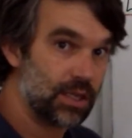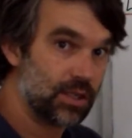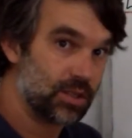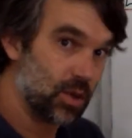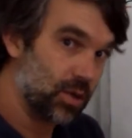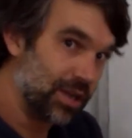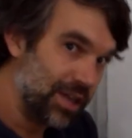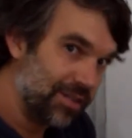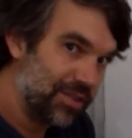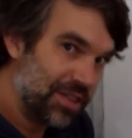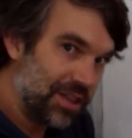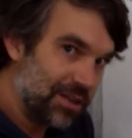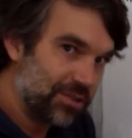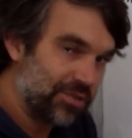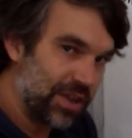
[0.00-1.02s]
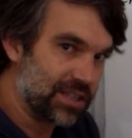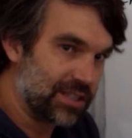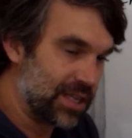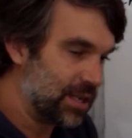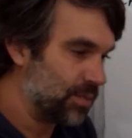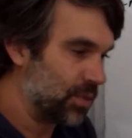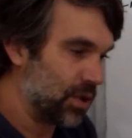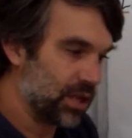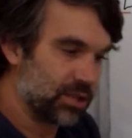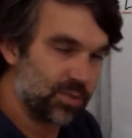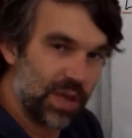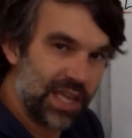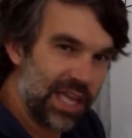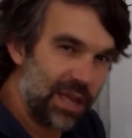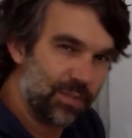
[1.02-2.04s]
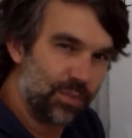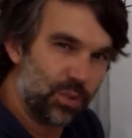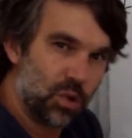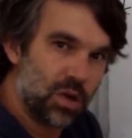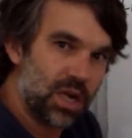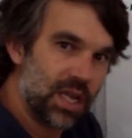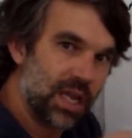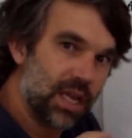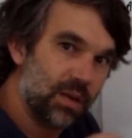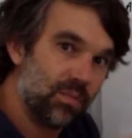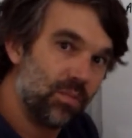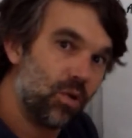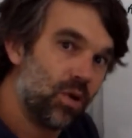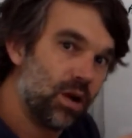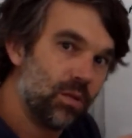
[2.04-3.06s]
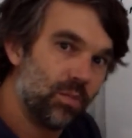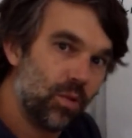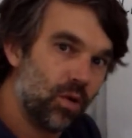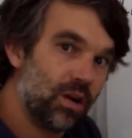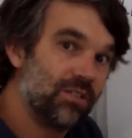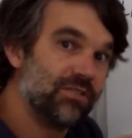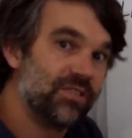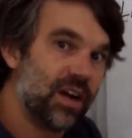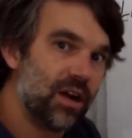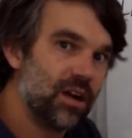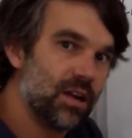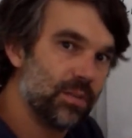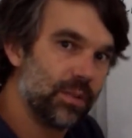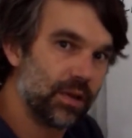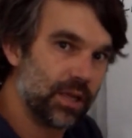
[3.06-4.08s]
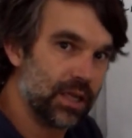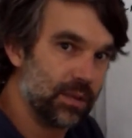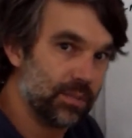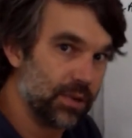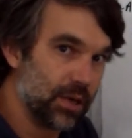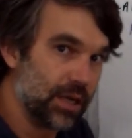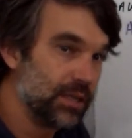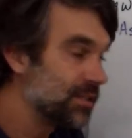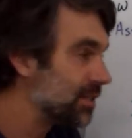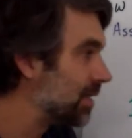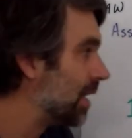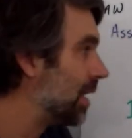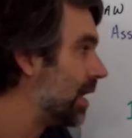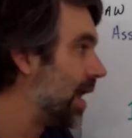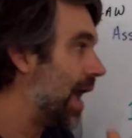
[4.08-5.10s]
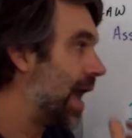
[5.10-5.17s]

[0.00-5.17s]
So given those fixed inputs, we keep putting in more and more variable inputs,